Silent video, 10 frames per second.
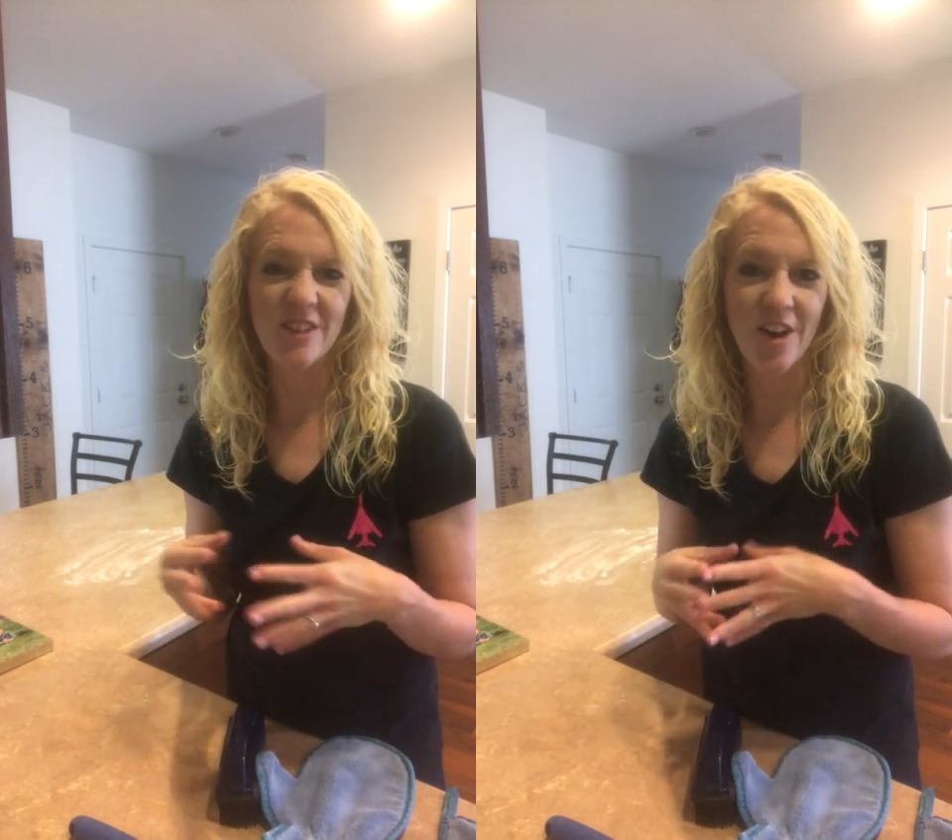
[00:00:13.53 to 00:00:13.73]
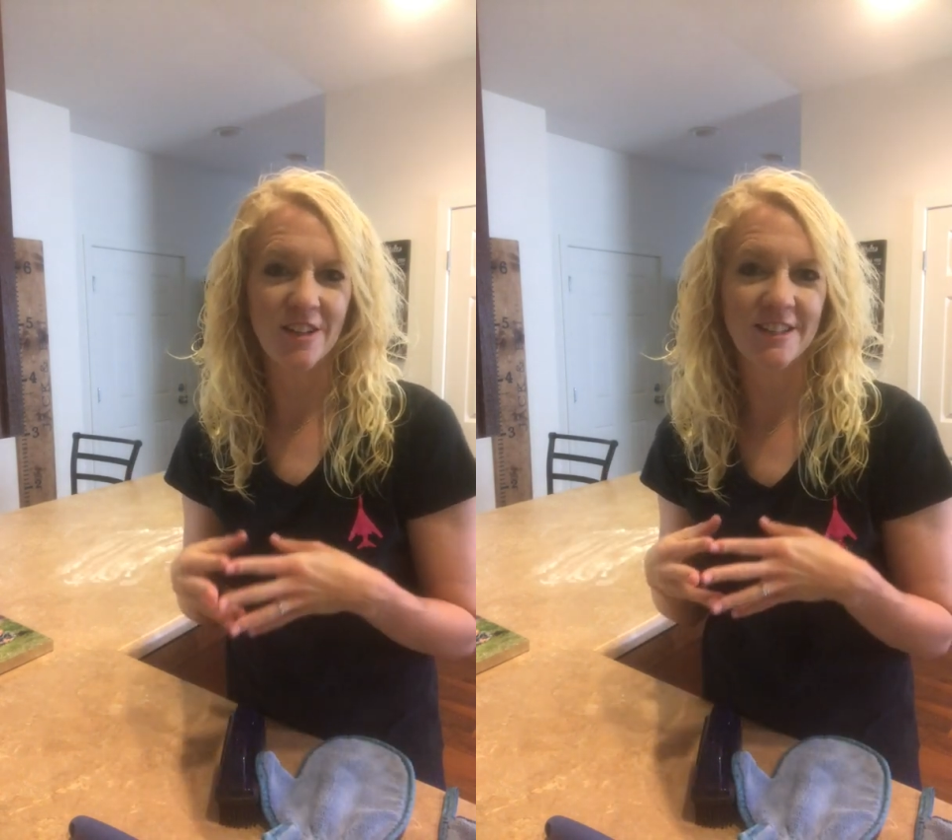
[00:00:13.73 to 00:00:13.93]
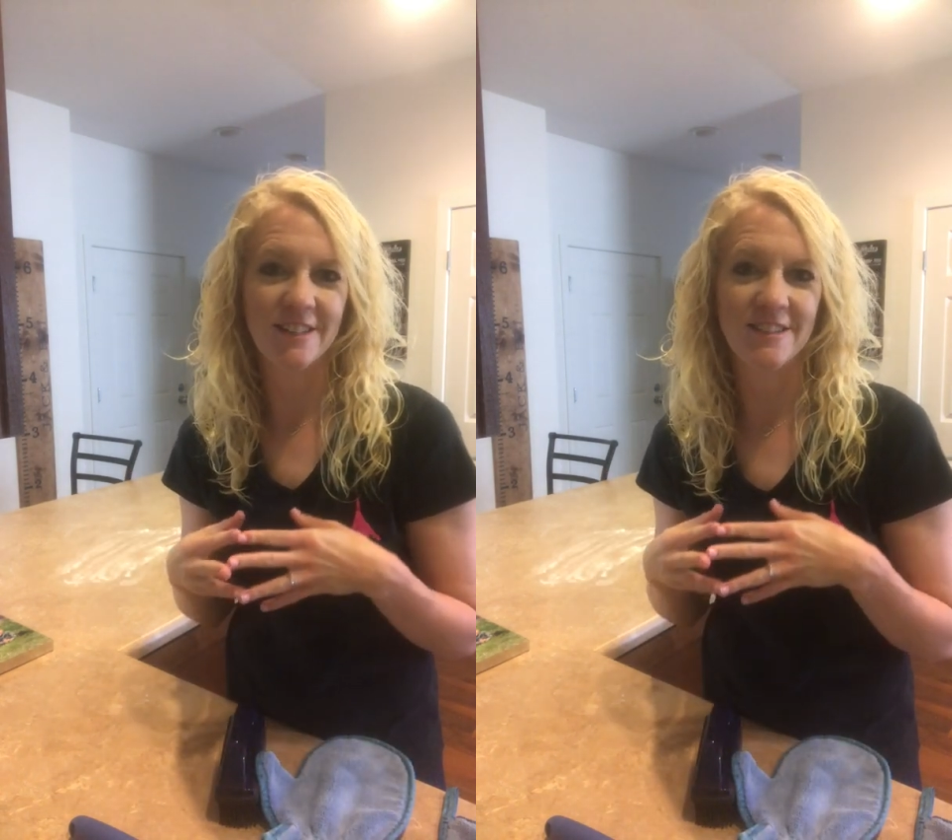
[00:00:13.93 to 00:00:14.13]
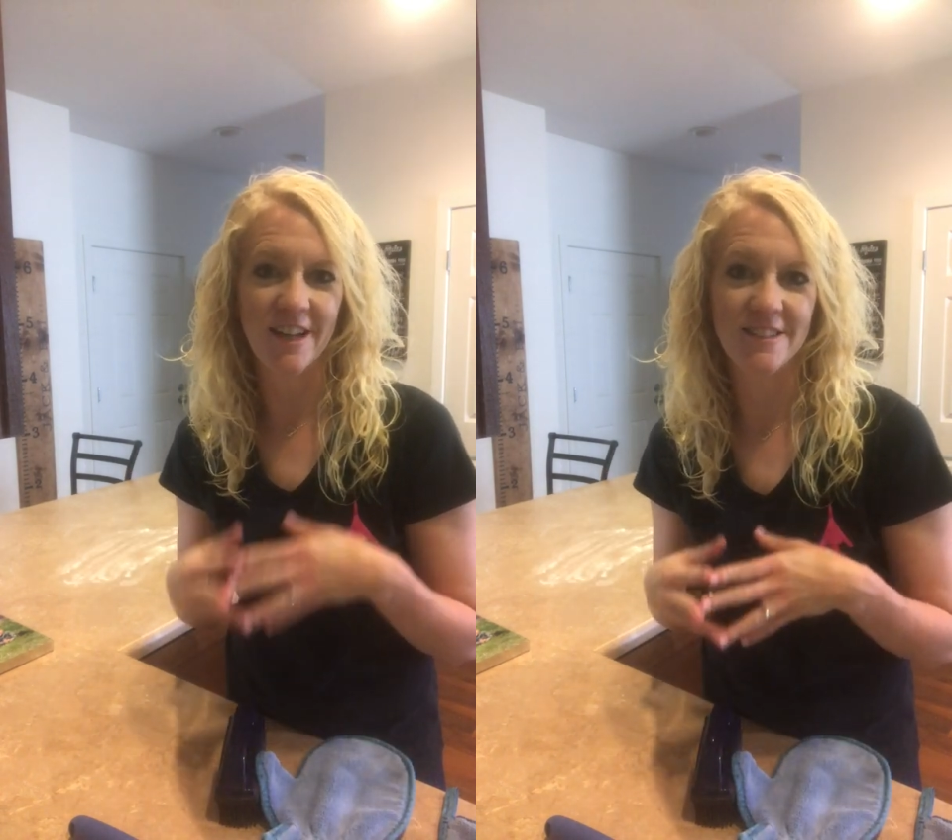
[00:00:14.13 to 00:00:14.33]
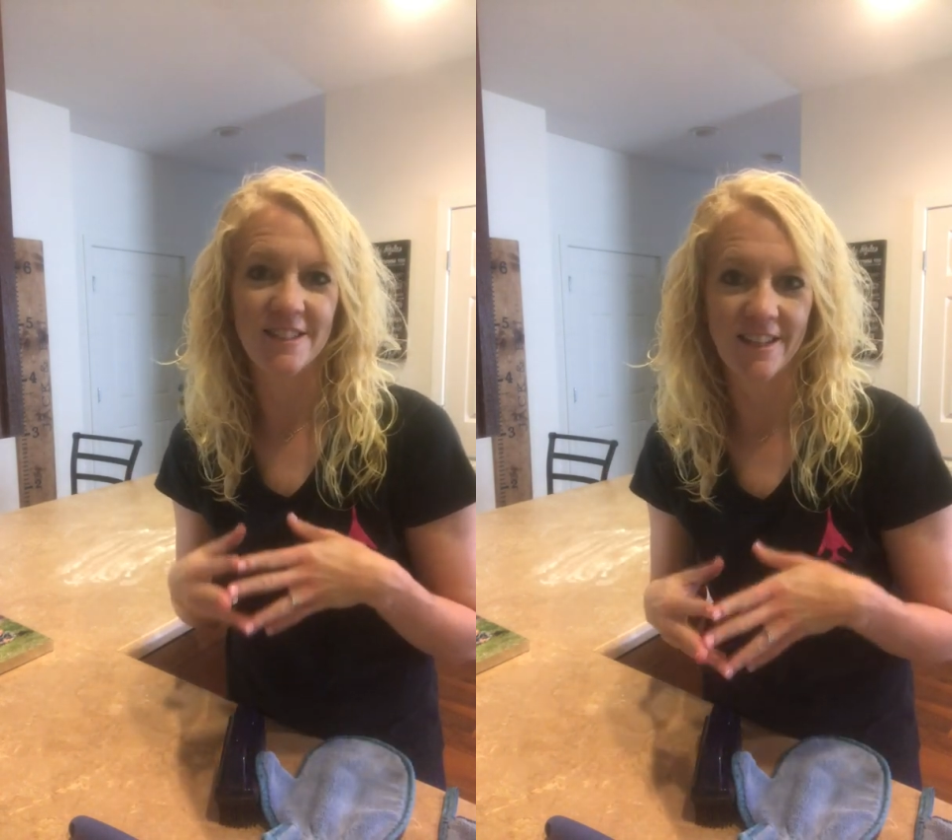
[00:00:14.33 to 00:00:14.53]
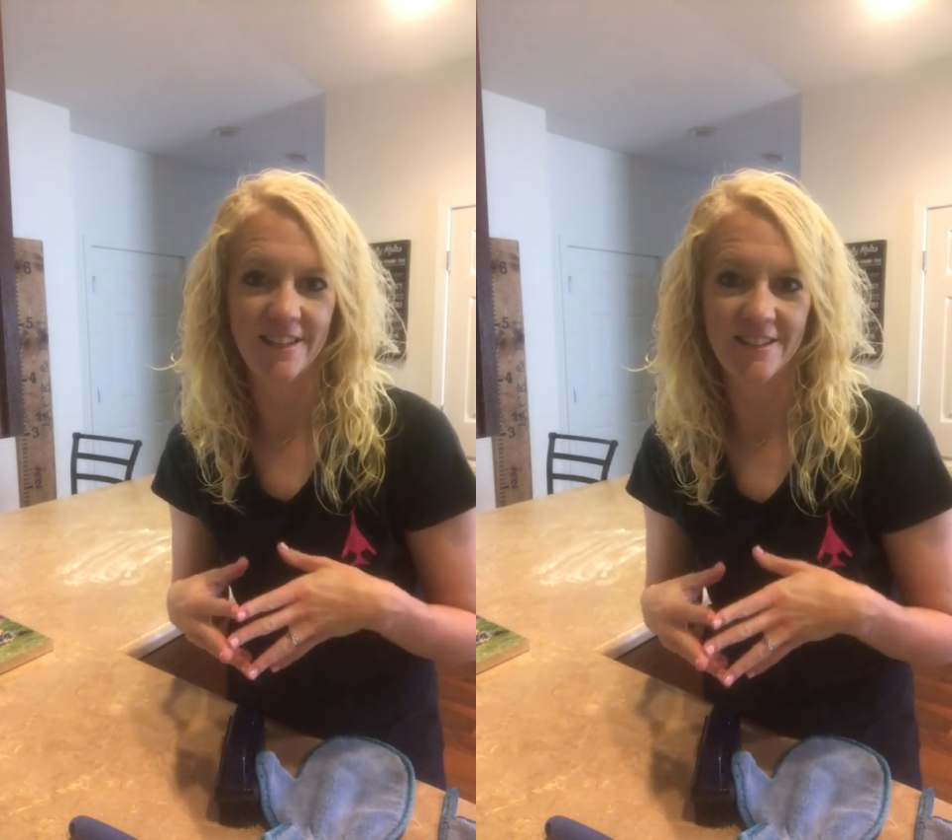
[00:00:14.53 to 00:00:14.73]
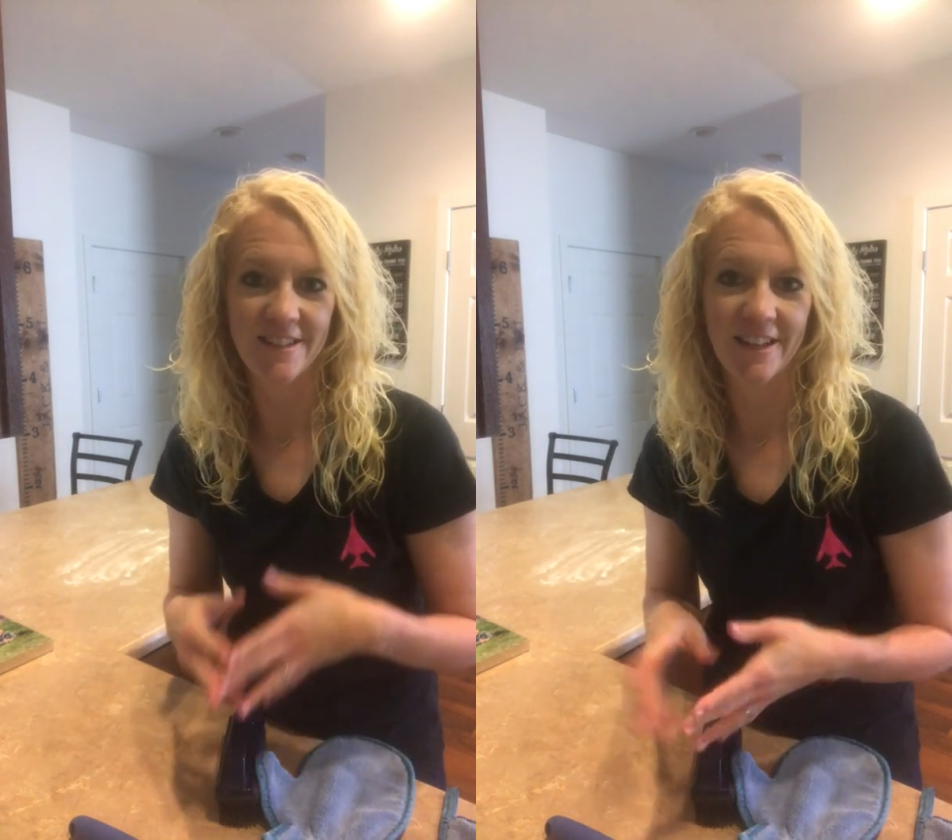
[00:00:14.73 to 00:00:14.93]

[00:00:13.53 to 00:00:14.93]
toxic dust is.